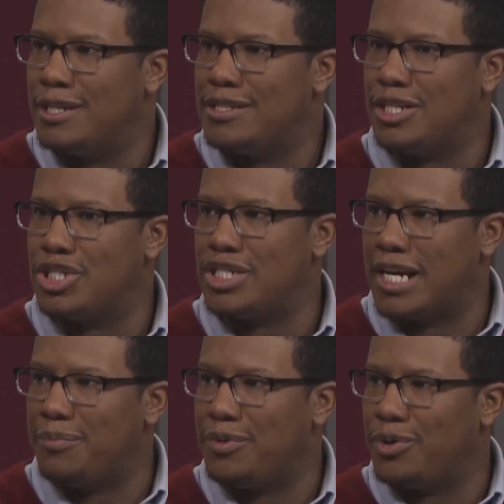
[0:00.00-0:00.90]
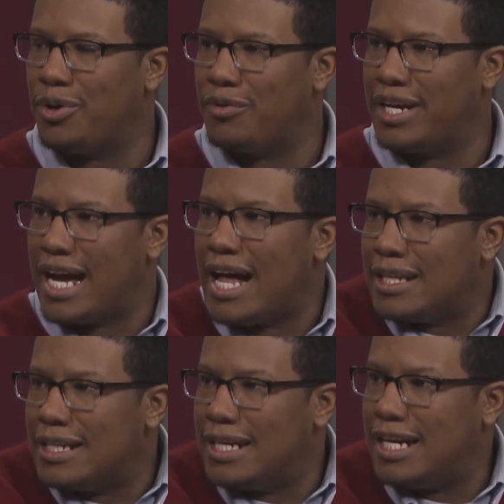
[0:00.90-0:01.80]
to shape your
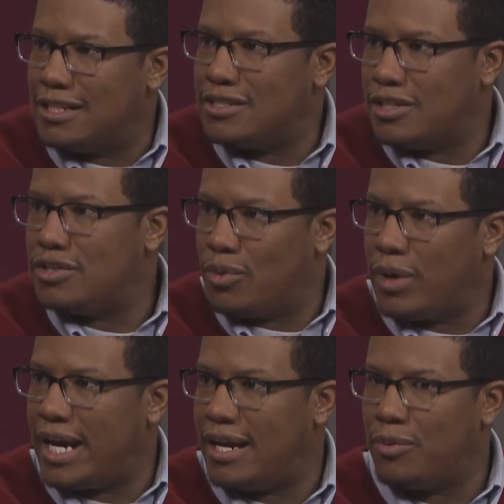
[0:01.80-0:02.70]
reality in such a way